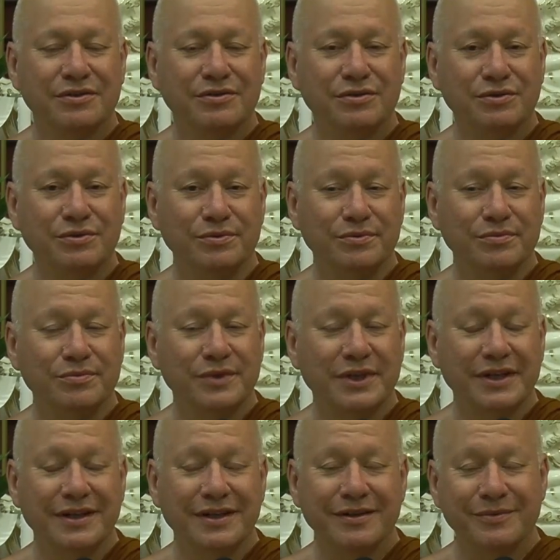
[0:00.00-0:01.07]
true, we
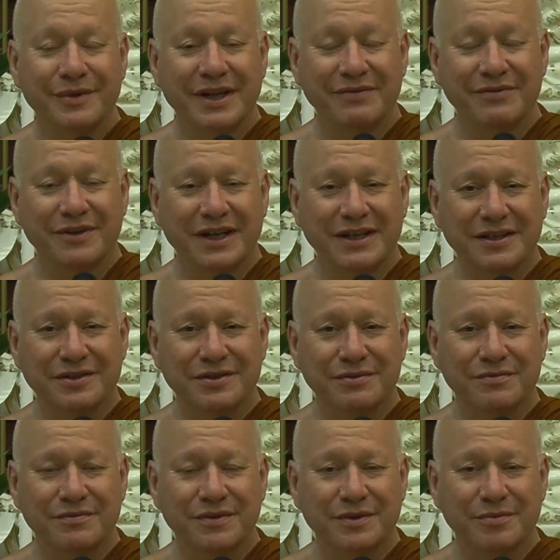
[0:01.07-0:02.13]
have
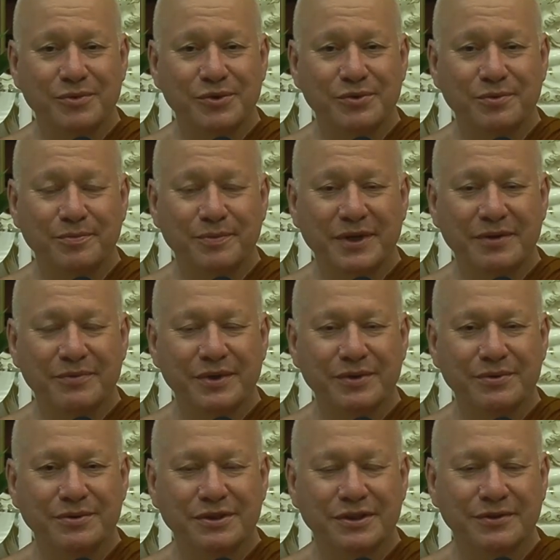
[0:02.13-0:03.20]
gratitude for them all, but we
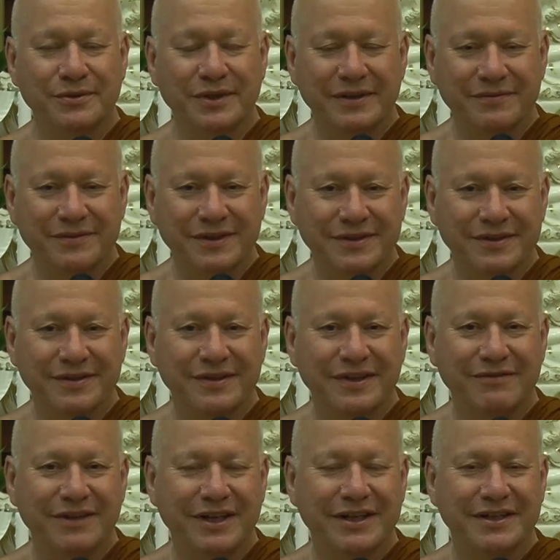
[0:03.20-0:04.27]
also have to
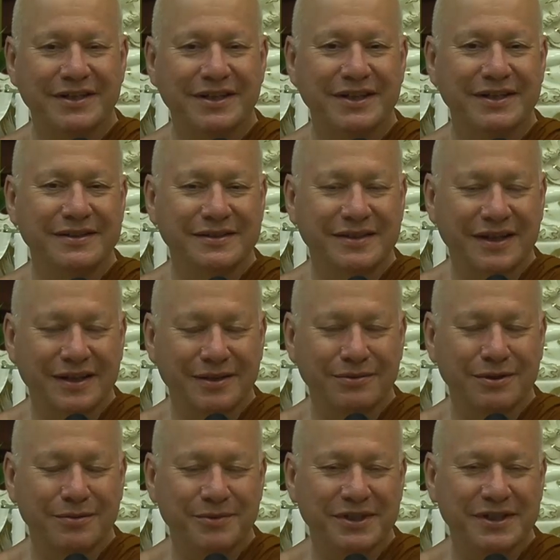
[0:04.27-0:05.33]
recognize that
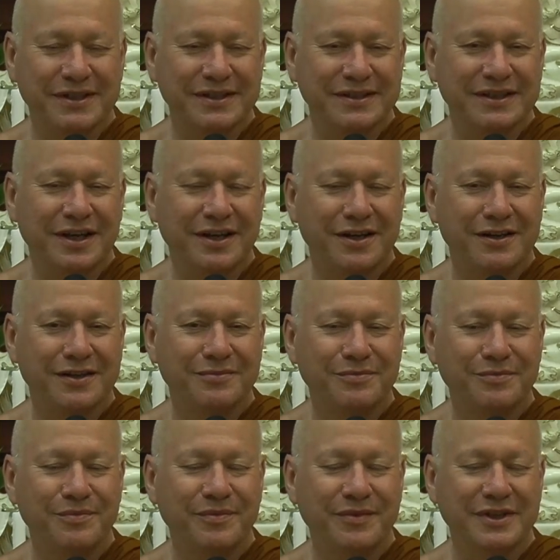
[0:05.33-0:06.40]
ultimately this heart,
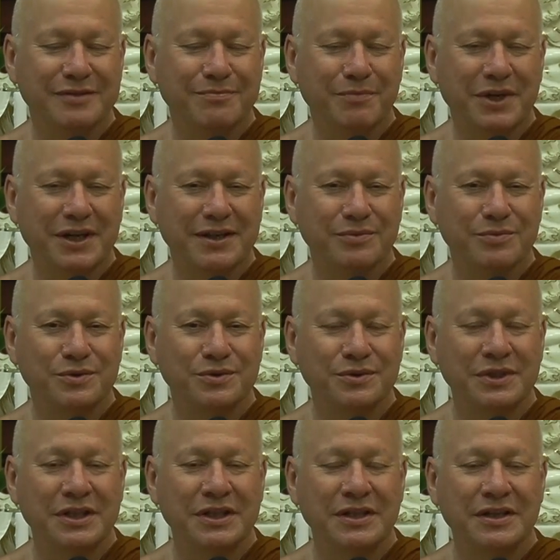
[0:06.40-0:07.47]
this mind will
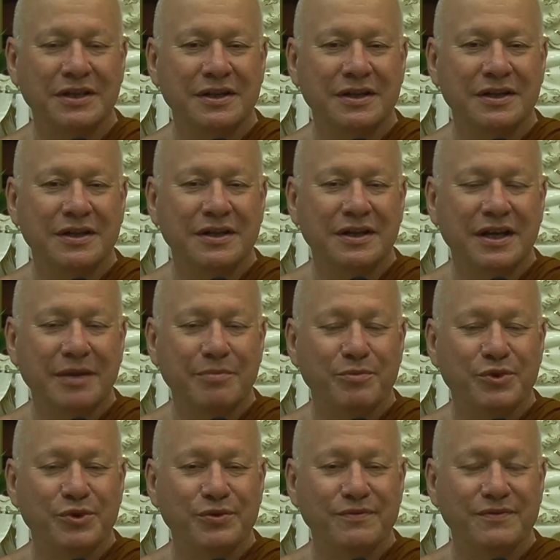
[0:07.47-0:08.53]

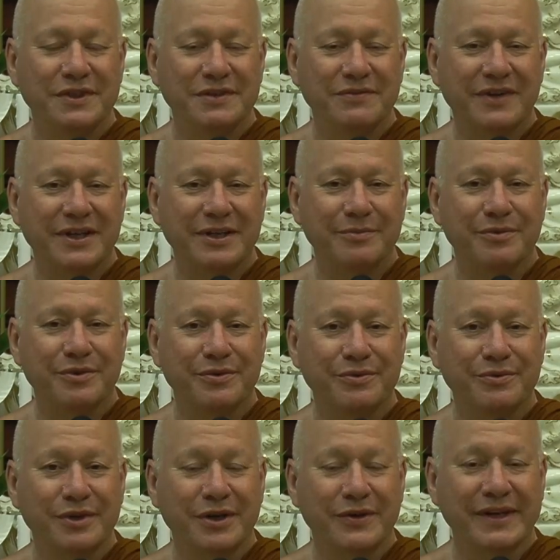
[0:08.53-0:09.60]
improve and develop
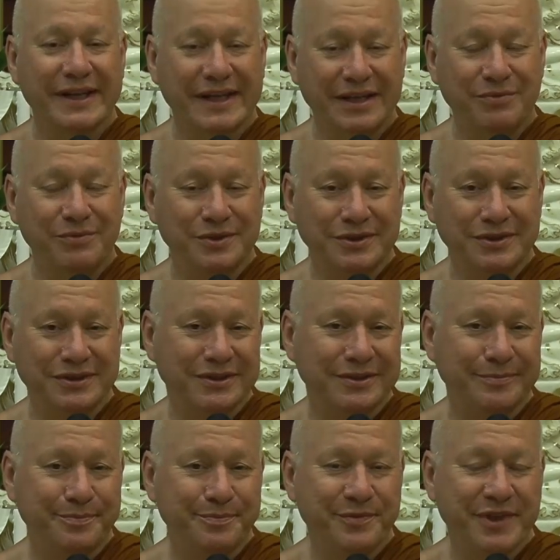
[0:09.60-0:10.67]
through going inwards
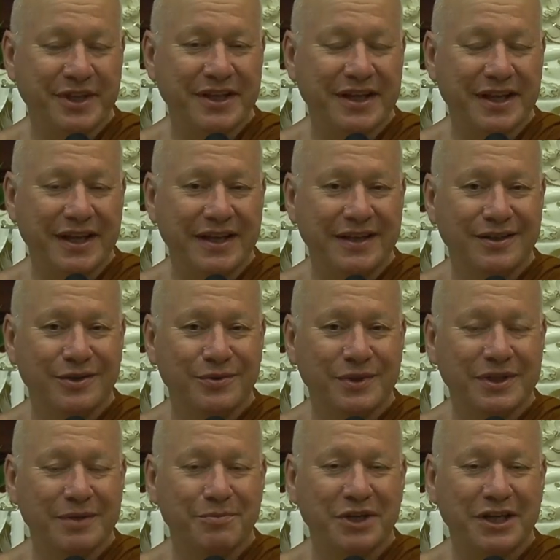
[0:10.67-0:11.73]
and
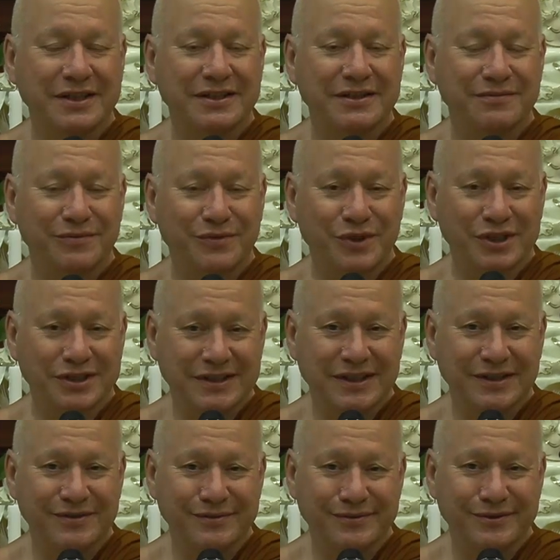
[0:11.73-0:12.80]
doing the practice for
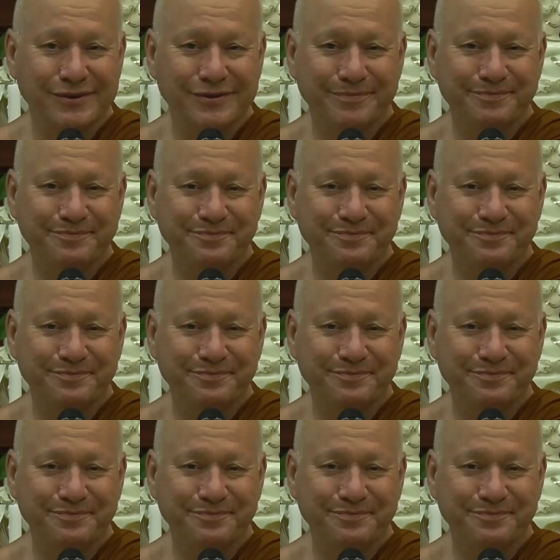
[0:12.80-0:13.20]
ourselves.